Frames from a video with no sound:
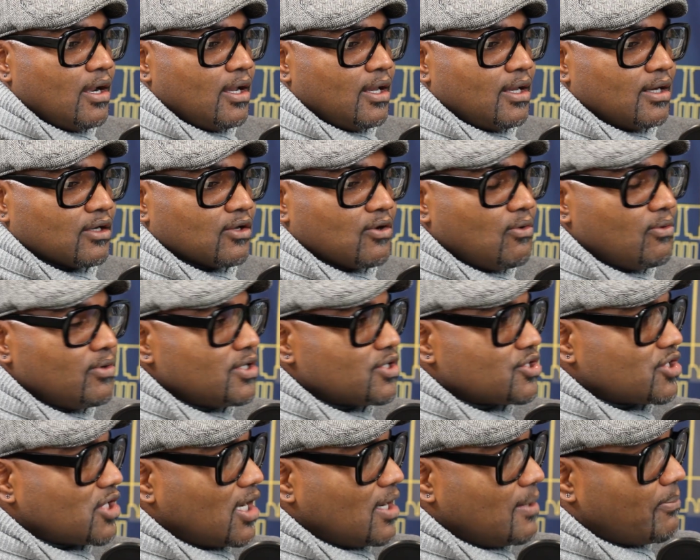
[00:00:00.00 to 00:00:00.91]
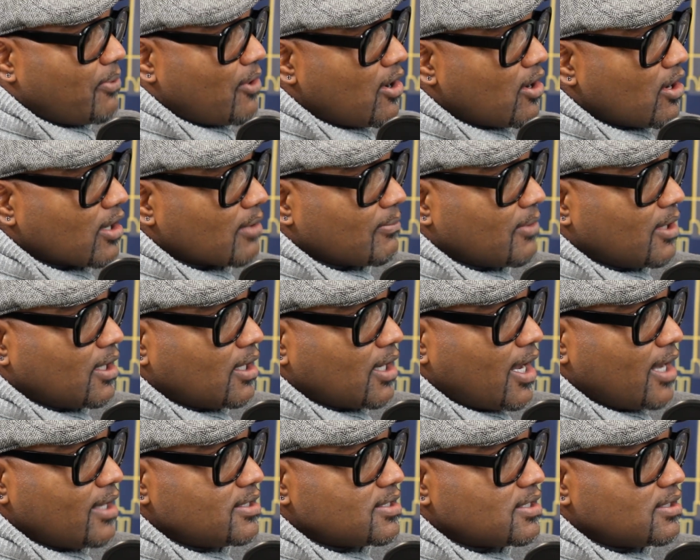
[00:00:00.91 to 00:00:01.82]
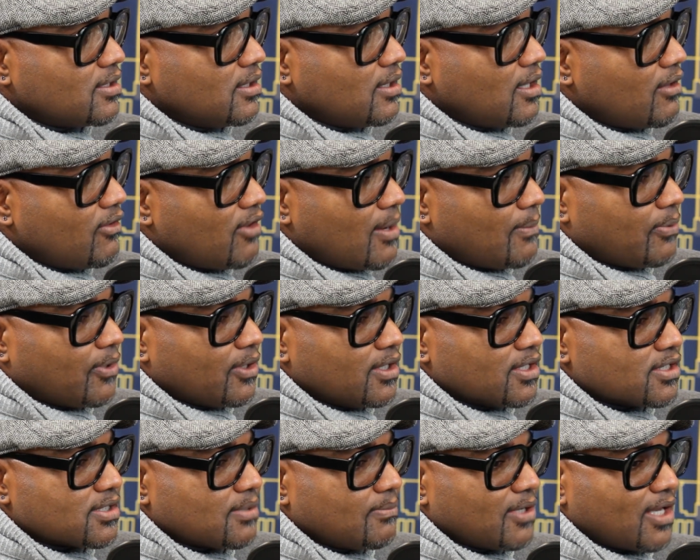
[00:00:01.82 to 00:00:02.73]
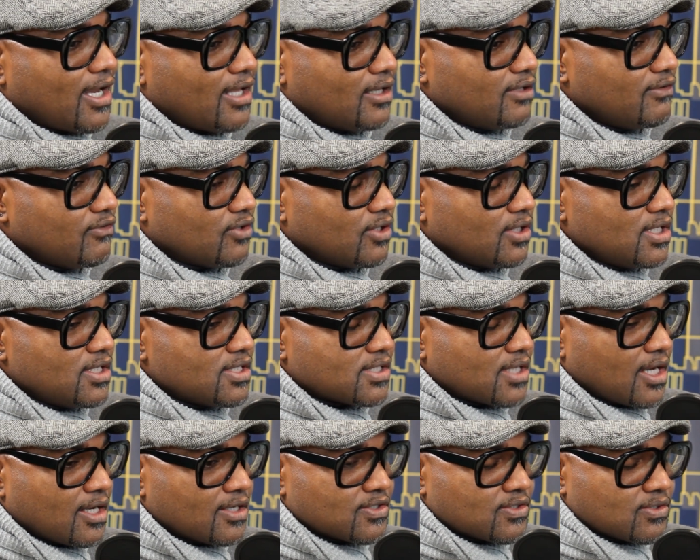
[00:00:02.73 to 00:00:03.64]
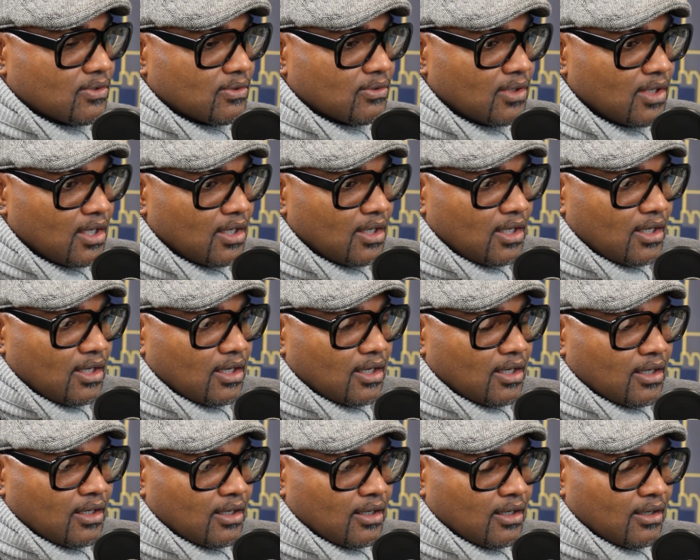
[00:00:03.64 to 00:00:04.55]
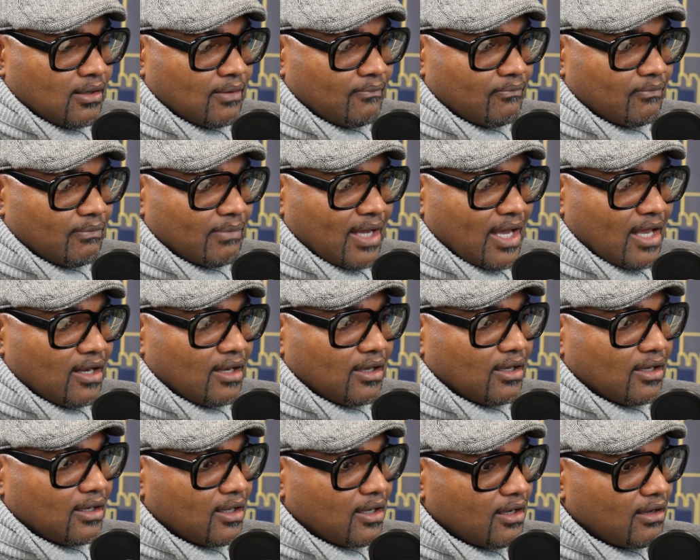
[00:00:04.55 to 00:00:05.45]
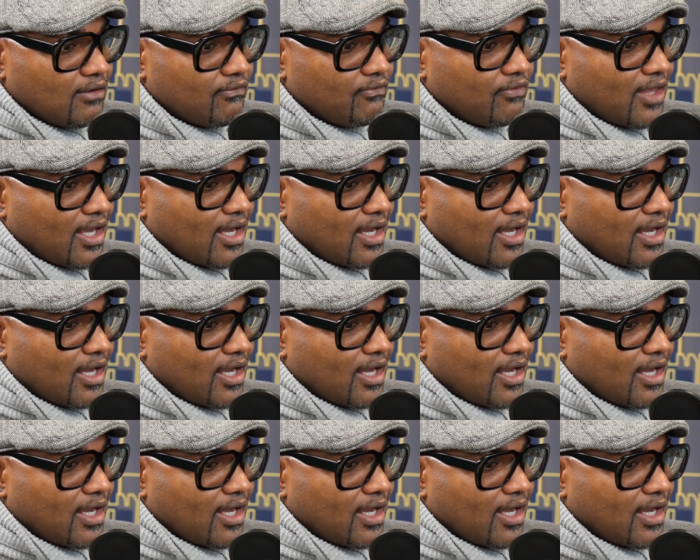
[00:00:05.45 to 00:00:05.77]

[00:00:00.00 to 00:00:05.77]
and going to Shane Park, man, I just love that place. I mean, I live on the east side, so man, I love